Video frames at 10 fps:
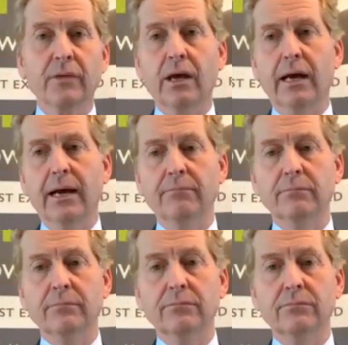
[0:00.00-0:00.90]

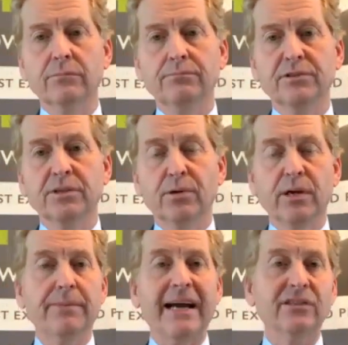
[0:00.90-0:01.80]
to put it
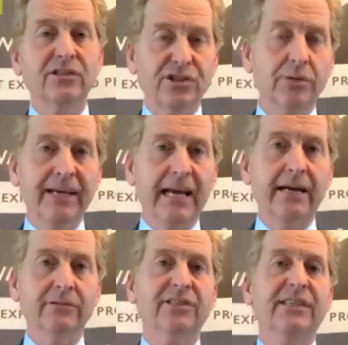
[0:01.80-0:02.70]
back into 2 big houses.